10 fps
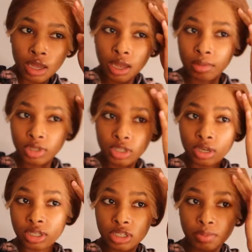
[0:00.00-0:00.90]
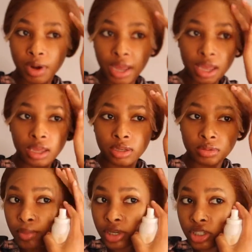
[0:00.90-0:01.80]
Now I'm just gonna spray it,
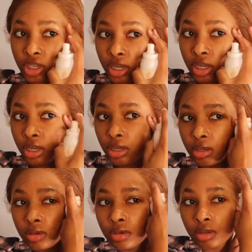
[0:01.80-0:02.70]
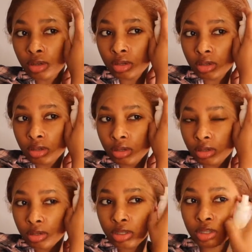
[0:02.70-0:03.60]
push it in,
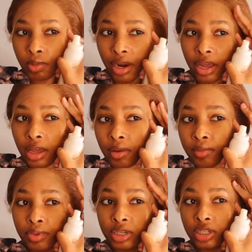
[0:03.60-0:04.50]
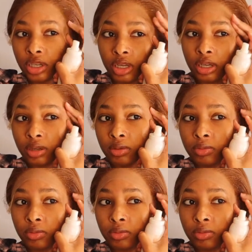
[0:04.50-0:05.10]
spray it, push it in,